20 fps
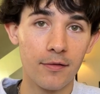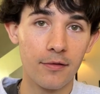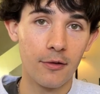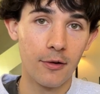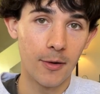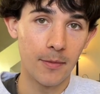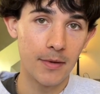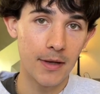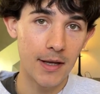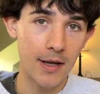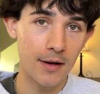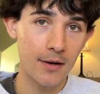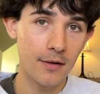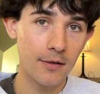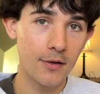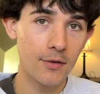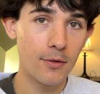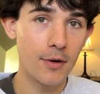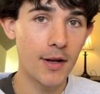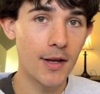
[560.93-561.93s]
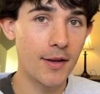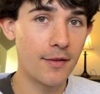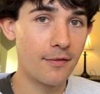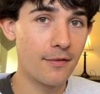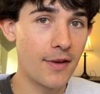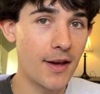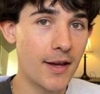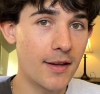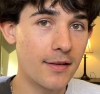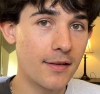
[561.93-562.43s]
For beginners who want to
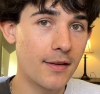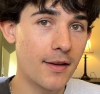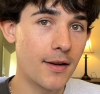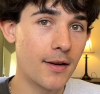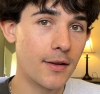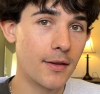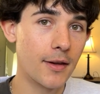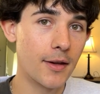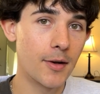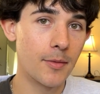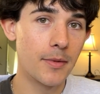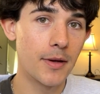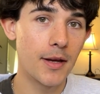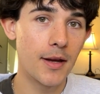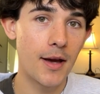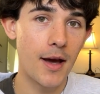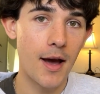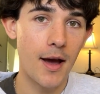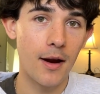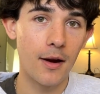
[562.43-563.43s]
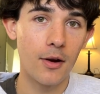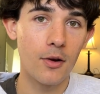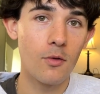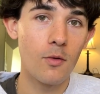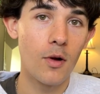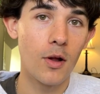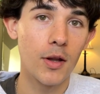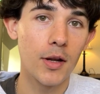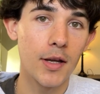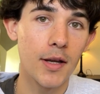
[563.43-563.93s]
invest in a little bit higher
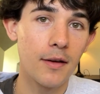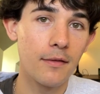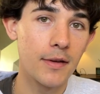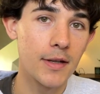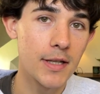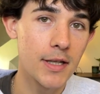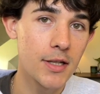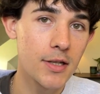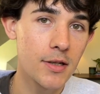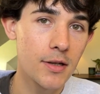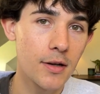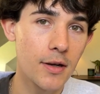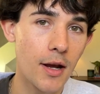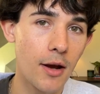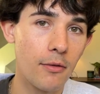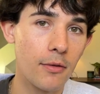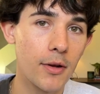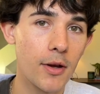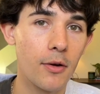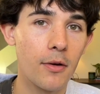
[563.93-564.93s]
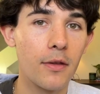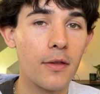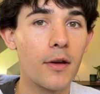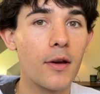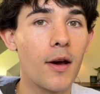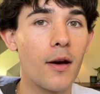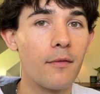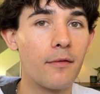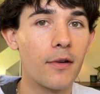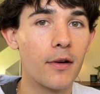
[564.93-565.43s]
quality of a t-shirt, I would go with the
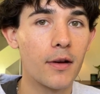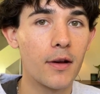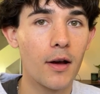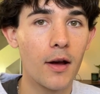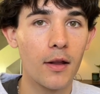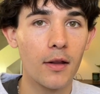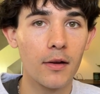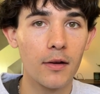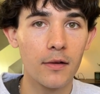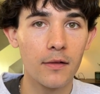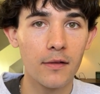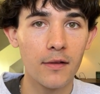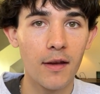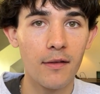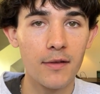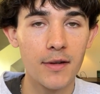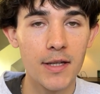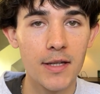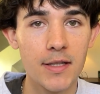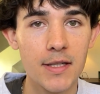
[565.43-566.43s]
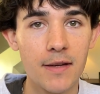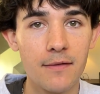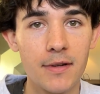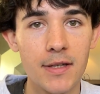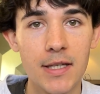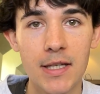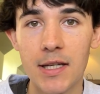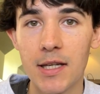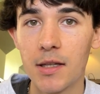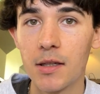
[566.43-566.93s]
Comfort Colors
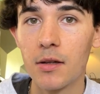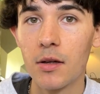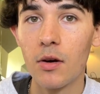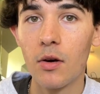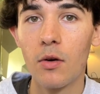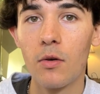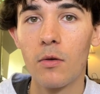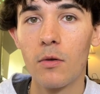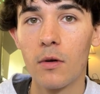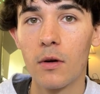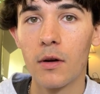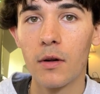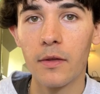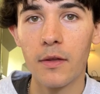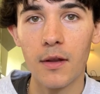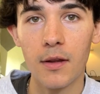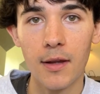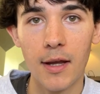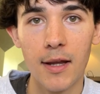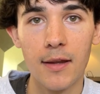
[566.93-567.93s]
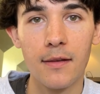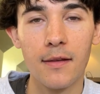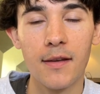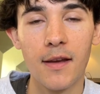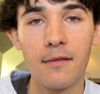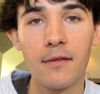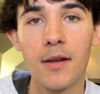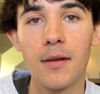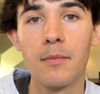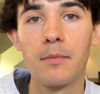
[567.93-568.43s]
1717 or the Lane
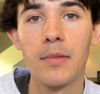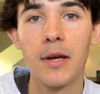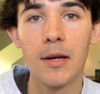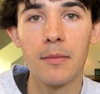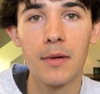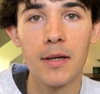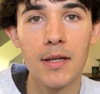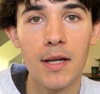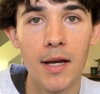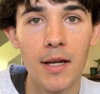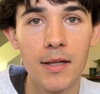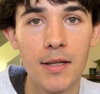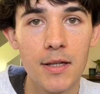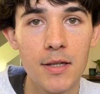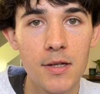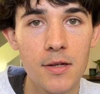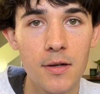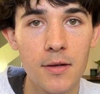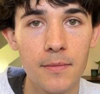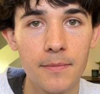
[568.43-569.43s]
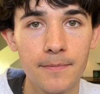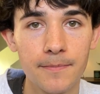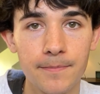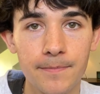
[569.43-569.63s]
7 Pigment dyed t-shirt.